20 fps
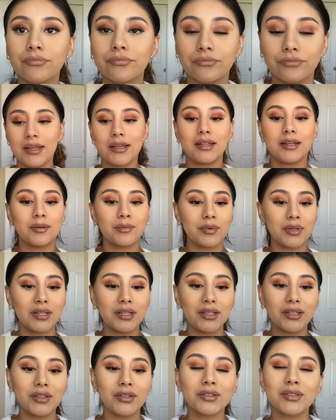And I'm going to
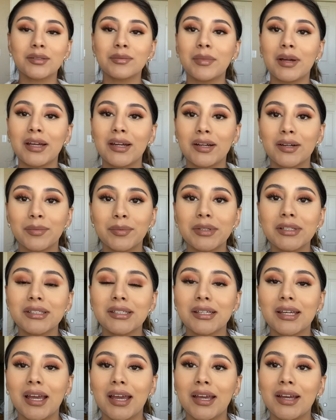use my Urban
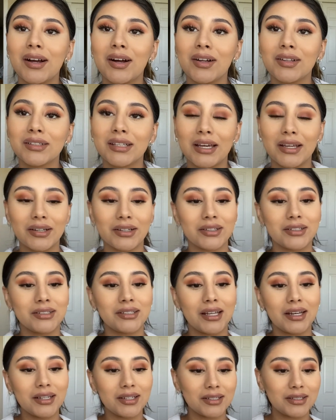Decay All Nighter
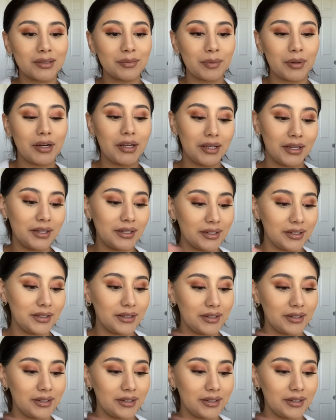Setting Spray.